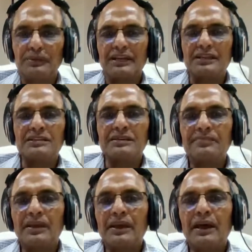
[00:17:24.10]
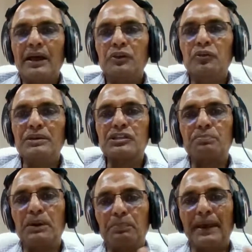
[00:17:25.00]
That is, you must
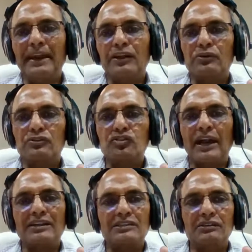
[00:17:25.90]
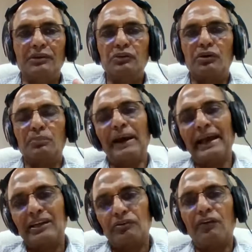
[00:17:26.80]
have prepared your strategy when you were
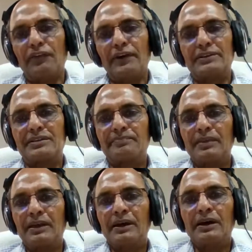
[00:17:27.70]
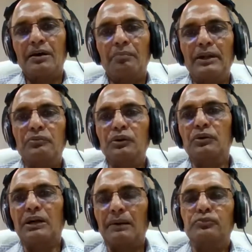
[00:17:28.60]
back at office, but when
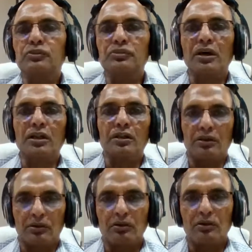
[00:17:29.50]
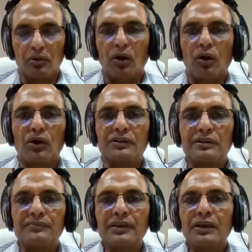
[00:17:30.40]
you come to the
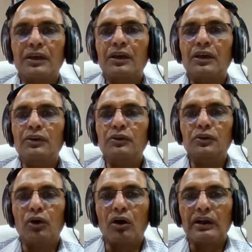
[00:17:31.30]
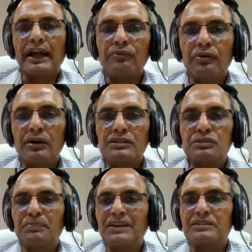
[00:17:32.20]
court, your rival
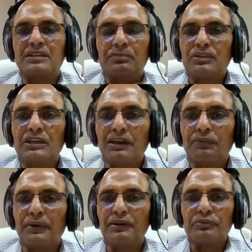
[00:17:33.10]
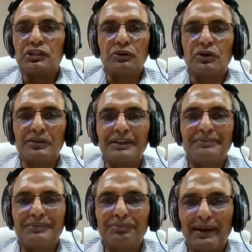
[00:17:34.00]
speaks something different, which you're not,
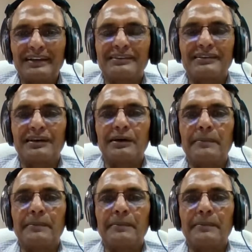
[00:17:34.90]
in fact,